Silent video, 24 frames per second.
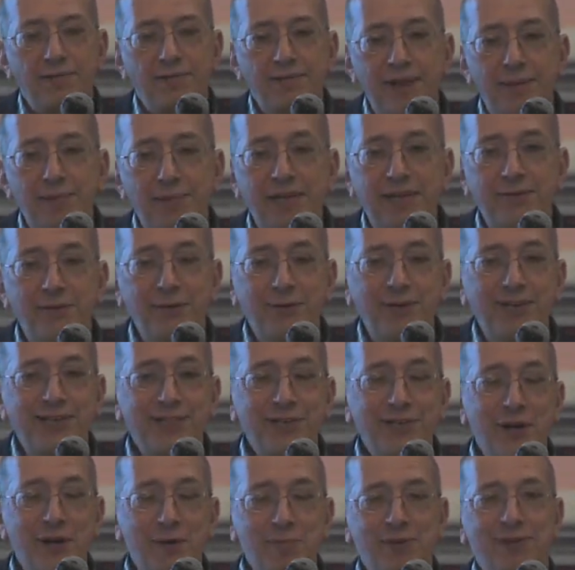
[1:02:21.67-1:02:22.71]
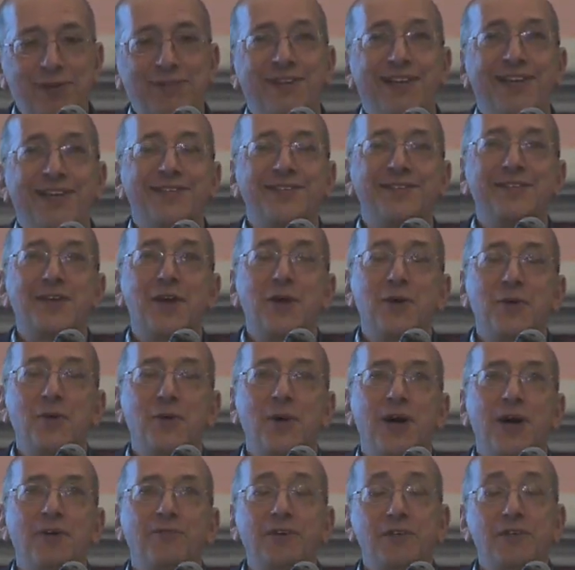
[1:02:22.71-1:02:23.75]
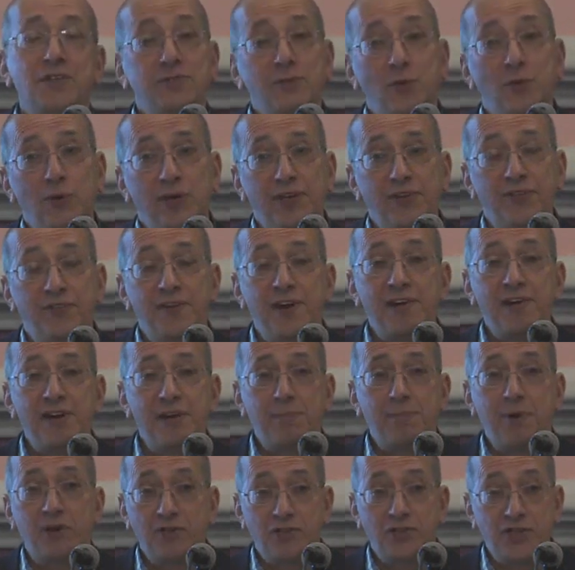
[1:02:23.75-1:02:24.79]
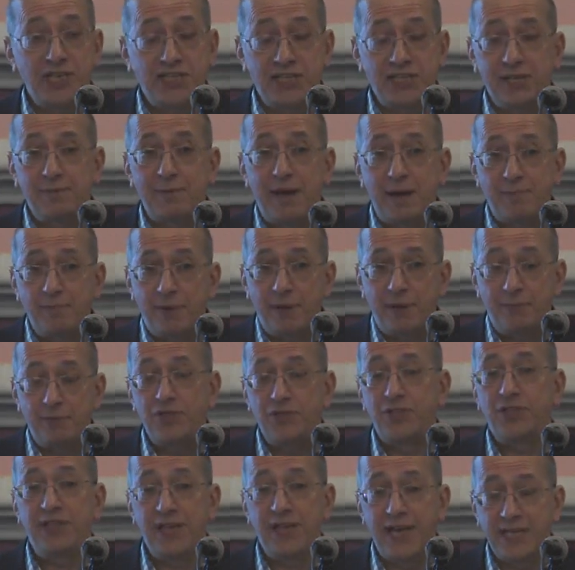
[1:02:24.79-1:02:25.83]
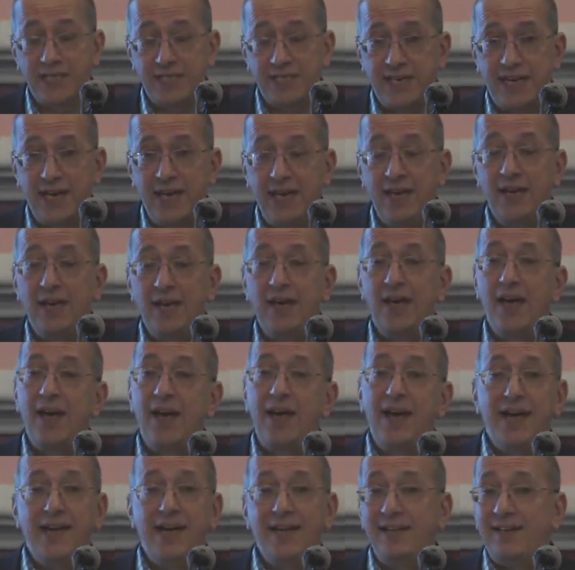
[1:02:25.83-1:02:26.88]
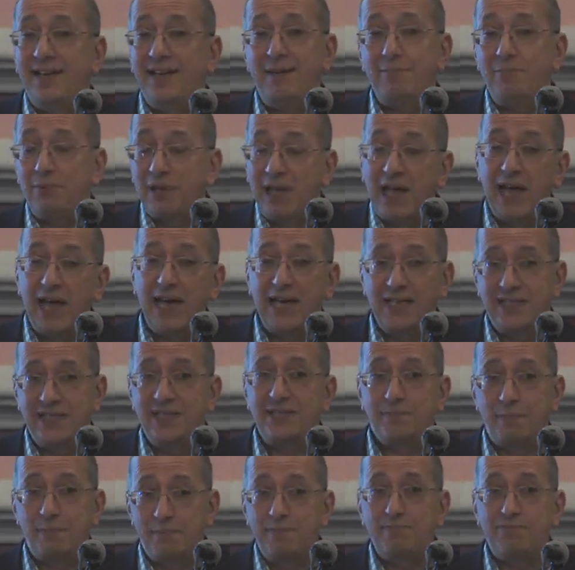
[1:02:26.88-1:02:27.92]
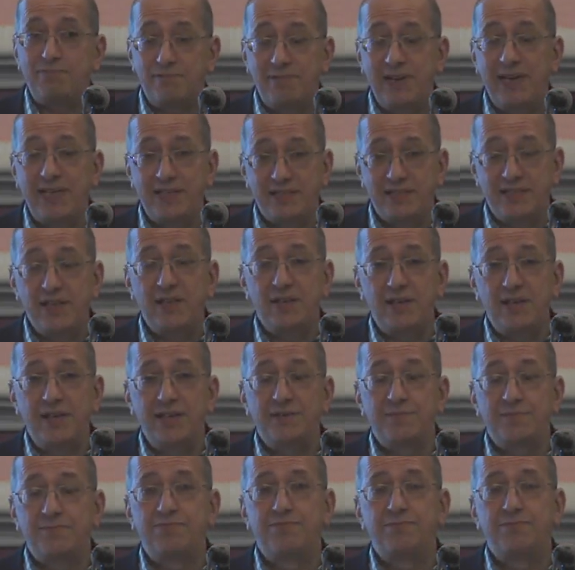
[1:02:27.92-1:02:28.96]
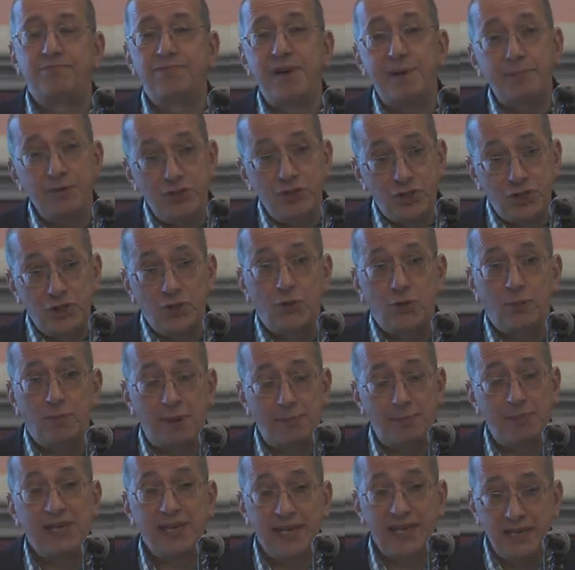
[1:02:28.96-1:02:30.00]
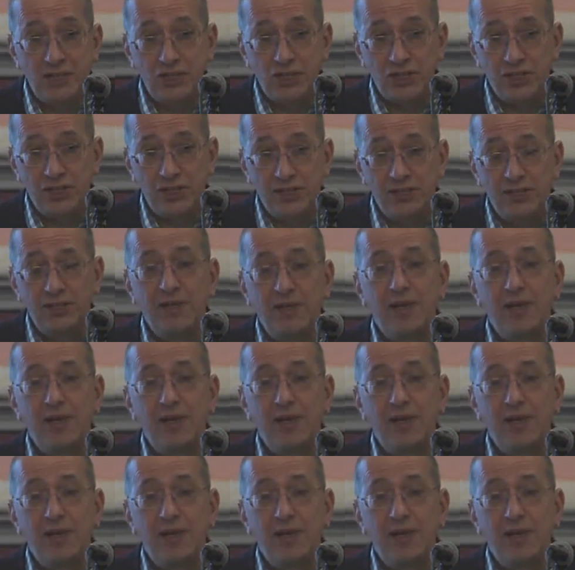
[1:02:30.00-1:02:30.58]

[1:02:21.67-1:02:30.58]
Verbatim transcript: let me give you an example of this. So, first of all, he's very apologetic about publishing the essay. He implies it's, it's, it's premature publication.